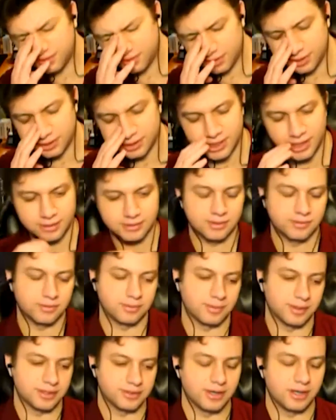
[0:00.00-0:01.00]
that's how
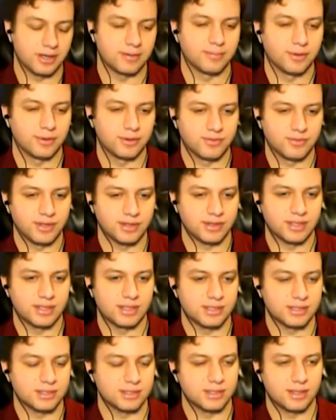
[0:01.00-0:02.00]
someone might try to motivate
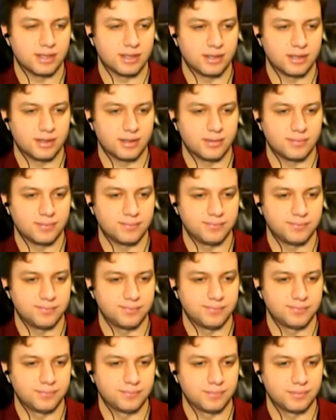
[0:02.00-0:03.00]
this um
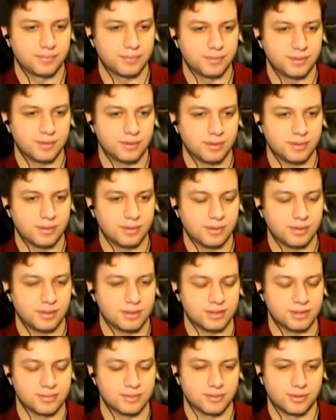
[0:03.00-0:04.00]

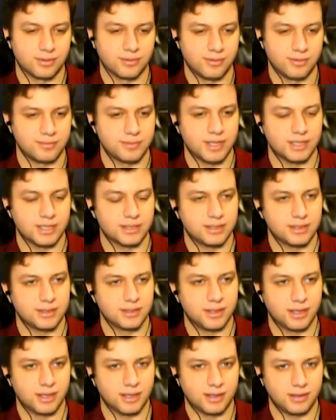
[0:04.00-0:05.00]
this sort of objection
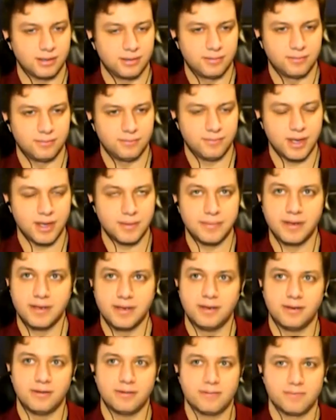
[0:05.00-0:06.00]
like
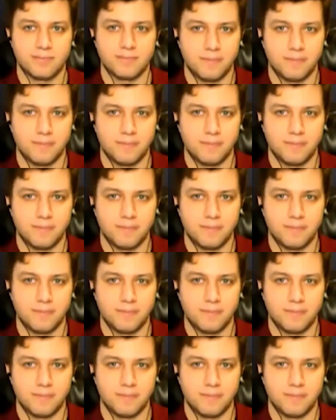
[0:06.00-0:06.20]
maybe